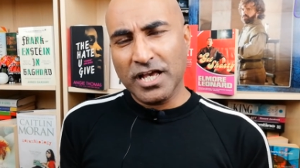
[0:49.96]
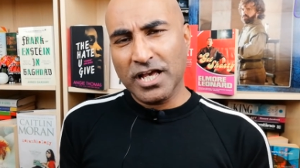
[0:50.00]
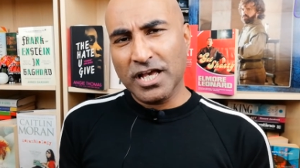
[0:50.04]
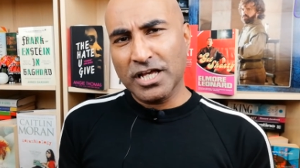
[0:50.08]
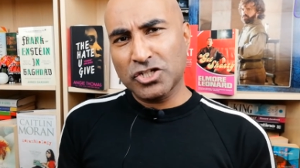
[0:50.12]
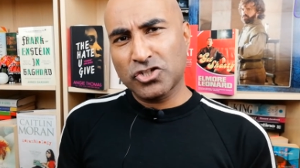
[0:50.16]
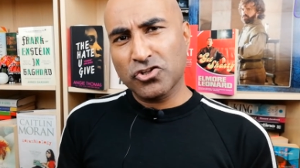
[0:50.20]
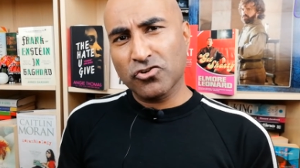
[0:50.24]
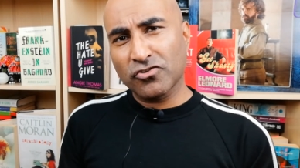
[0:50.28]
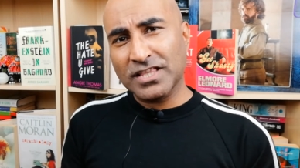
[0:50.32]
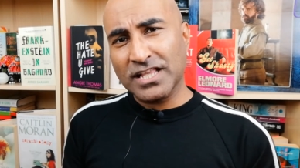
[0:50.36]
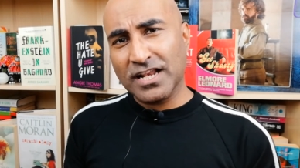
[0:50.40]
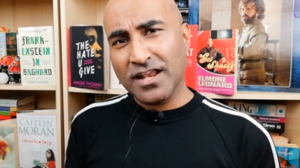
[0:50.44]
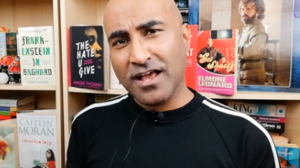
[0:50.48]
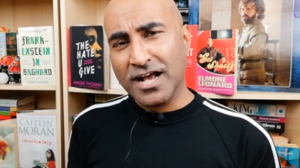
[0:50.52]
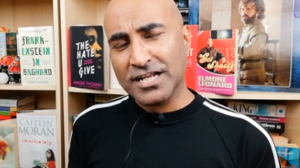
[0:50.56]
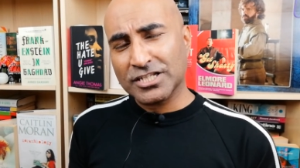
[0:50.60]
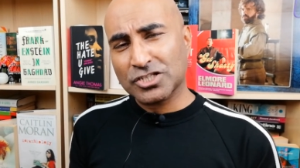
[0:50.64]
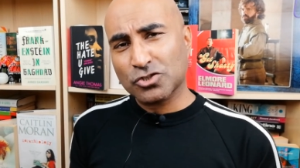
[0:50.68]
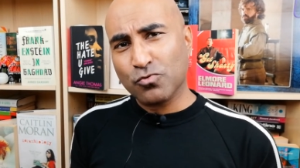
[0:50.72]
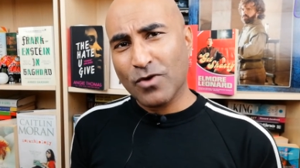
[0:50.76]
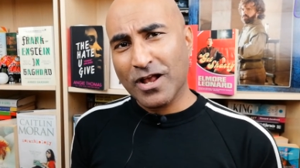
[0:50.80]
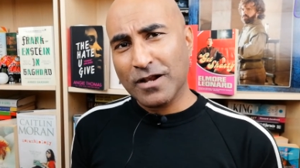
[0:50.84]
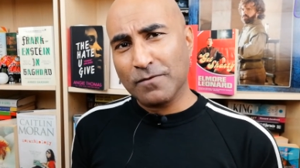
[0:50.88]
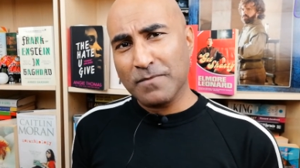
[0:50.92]
During the
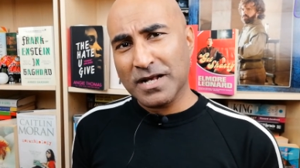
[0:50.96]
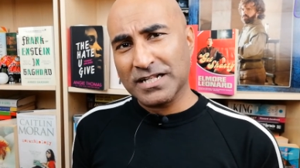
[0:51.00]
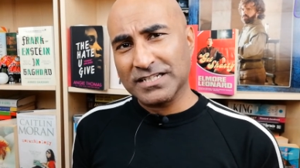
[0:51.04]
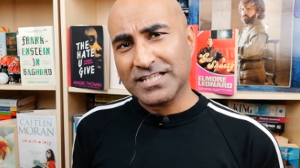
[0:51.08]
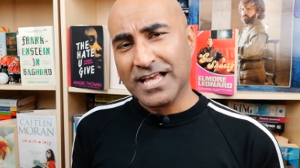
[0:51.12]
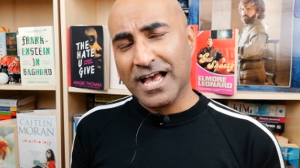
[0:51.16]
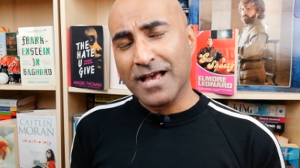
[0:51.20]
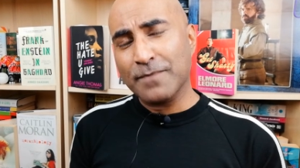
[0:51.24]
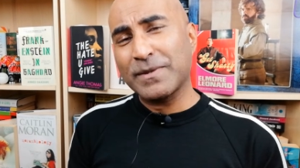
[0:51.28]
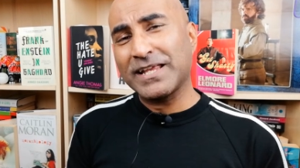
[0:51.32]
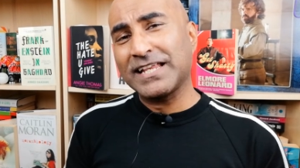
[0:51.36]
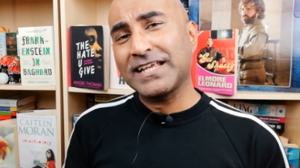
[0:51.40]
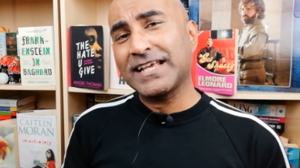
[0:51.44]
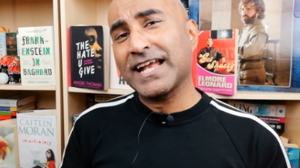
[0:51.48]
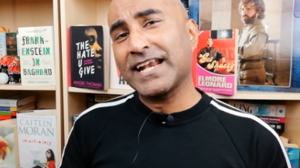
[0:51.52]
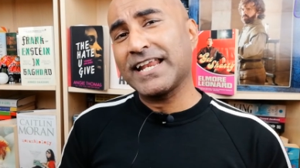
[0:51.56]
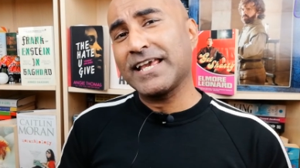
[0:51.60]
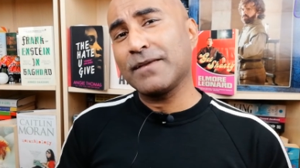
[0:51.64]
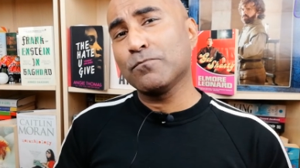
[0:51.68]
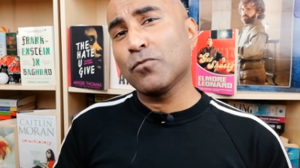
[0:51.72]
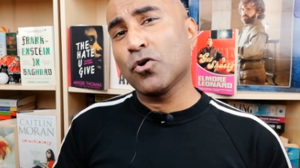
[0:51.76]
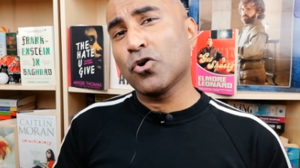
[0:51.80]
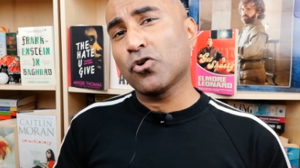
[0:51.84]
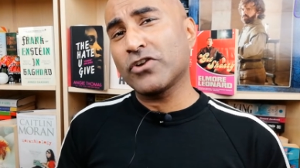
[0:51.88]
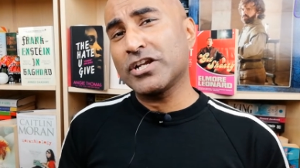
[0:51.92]
last 12 months, I've been getting
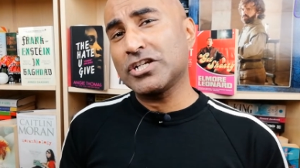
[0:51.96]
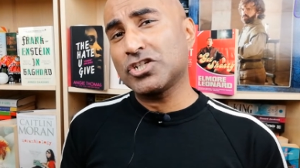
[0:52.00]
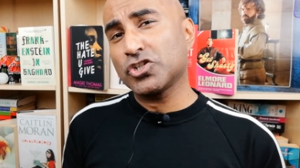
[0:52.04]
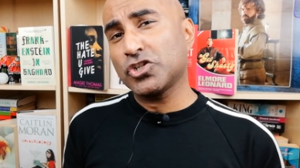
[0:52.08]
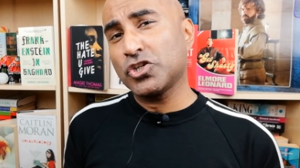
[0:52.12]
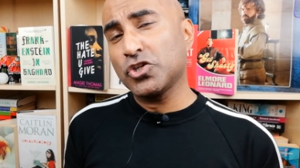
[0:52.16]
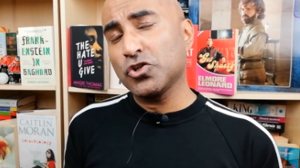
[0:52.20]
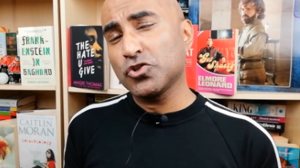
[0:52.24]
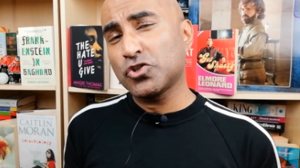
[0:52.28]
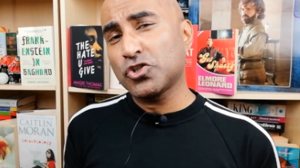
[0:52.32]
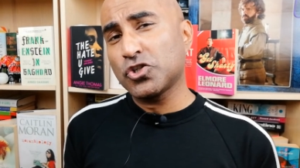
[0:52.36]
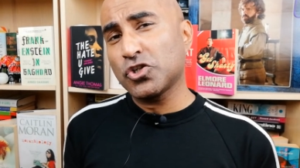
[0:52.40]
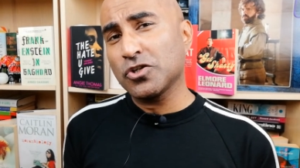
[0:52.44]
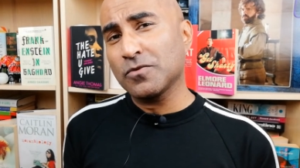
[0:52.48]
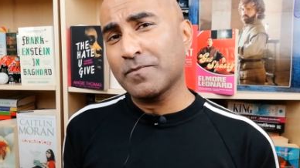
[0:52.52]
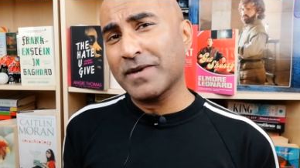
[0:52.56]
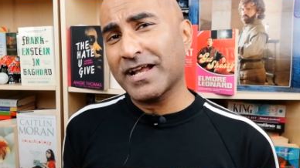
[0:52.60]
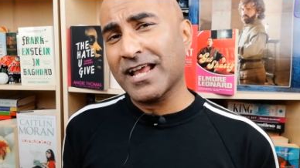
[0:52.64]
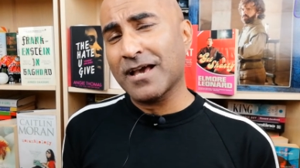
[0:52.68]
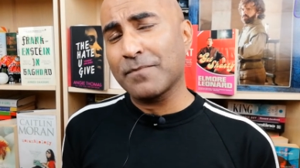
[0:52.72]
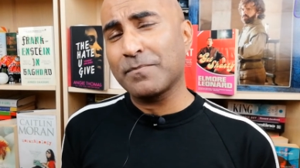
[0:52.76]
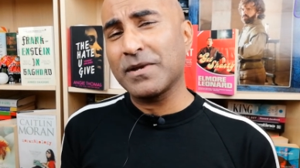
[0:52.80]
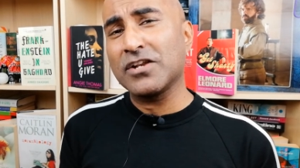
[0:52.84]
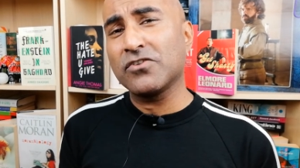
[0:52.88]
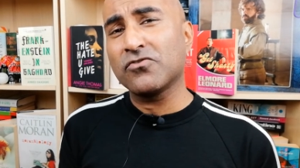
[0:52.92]
more into YouTube, and
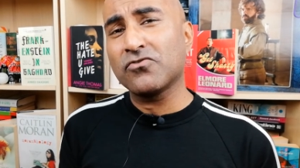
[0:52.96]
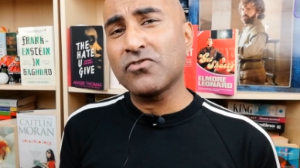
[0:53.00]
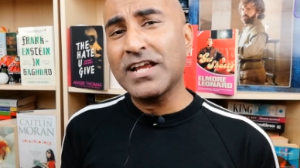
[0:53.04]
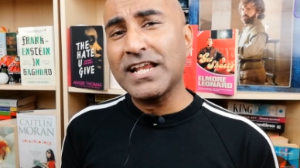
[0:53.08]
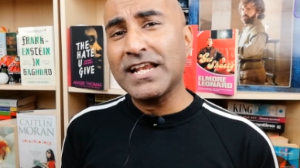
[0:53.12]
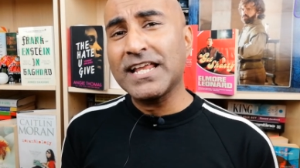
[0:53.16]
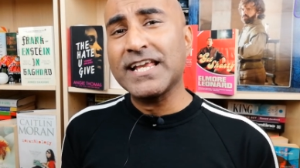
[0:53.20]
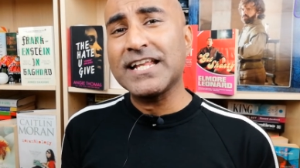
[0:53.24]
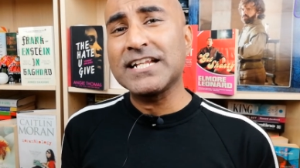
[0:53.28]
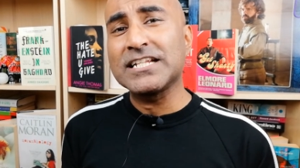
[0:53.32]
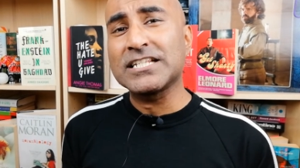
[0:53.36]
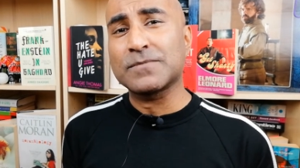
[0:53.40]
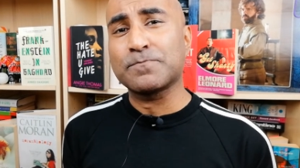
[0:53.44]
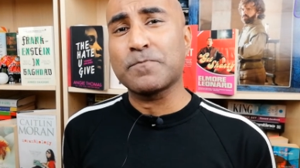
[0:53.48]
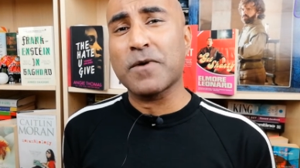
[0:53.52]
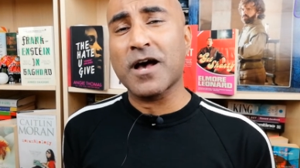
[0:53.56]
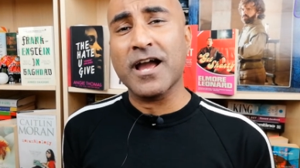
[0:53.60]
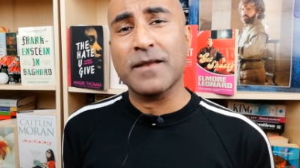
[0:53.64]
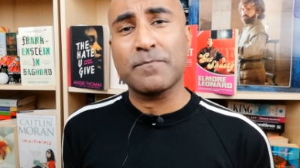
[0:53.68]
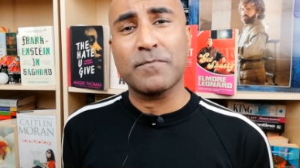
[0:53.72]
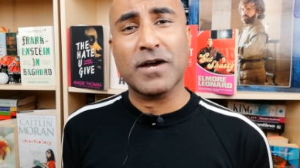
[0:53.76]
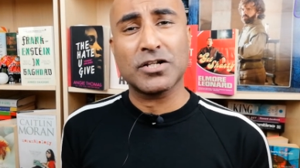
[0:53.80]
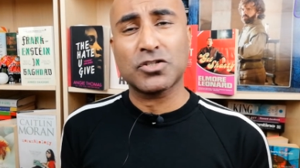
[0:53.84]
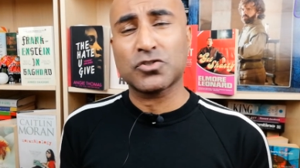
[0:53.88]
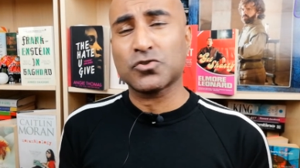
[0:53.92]
I've been really
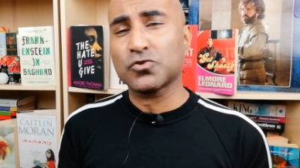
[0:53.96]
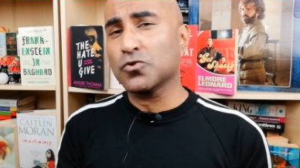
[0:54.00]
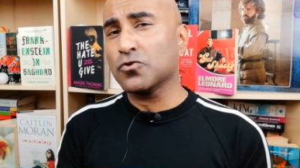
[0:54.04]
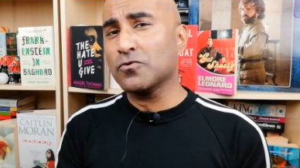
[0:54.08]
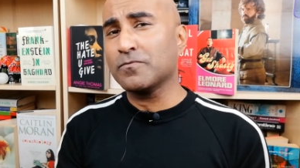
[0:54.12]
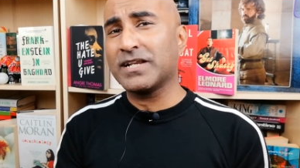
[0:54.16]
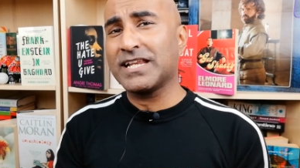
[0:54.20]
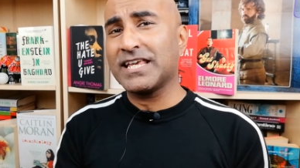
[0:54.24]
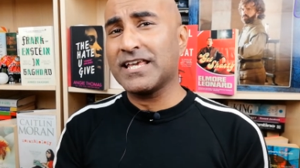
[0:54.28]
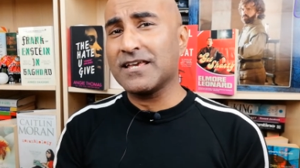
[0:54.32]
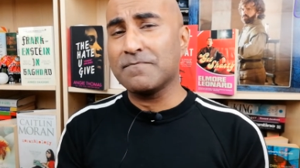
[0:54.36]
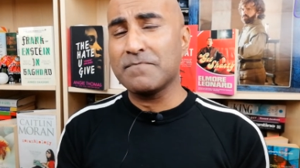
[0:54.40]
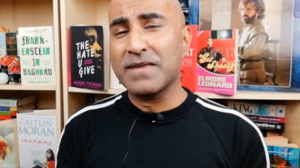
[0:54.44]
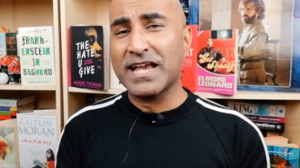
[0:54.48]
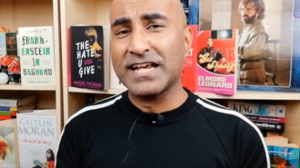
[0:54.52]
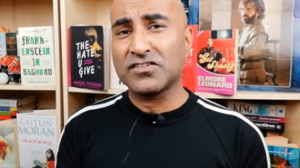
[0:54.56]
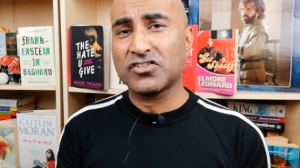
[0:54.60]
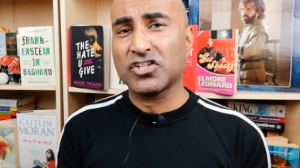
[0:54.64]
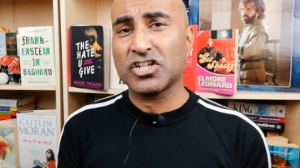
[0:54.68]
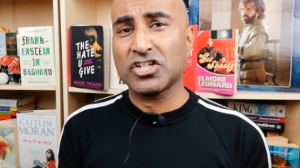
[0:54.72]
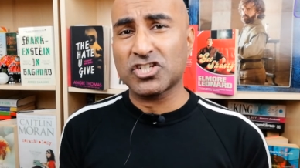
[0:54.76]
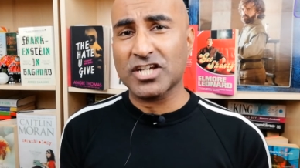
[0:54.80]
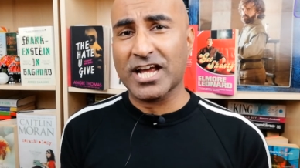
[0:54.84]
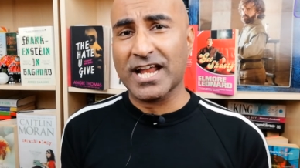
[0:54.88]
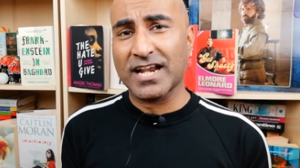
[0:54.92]
inspired by so many
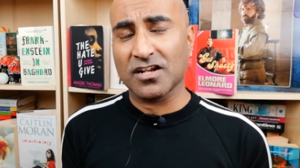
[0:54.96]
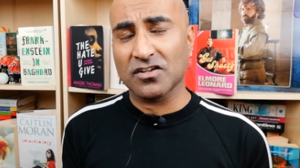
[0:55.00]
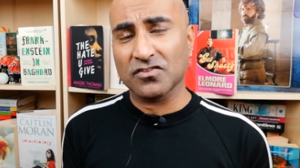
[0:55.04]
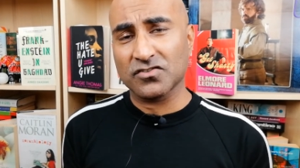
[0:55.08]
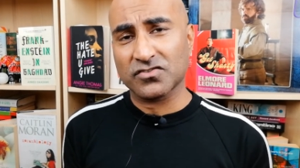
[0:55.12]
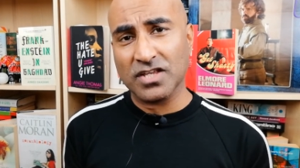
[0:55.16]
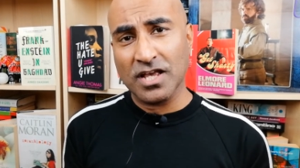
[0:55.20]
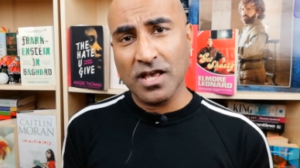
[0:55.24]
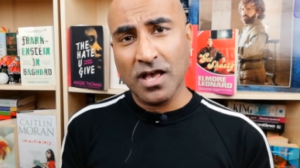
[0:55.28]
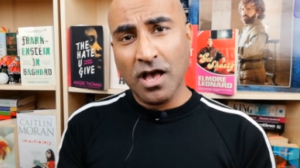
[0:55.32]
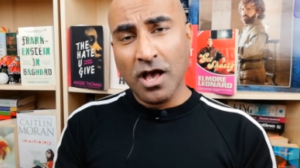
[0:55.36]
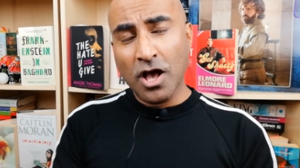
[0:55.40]
amazing channels.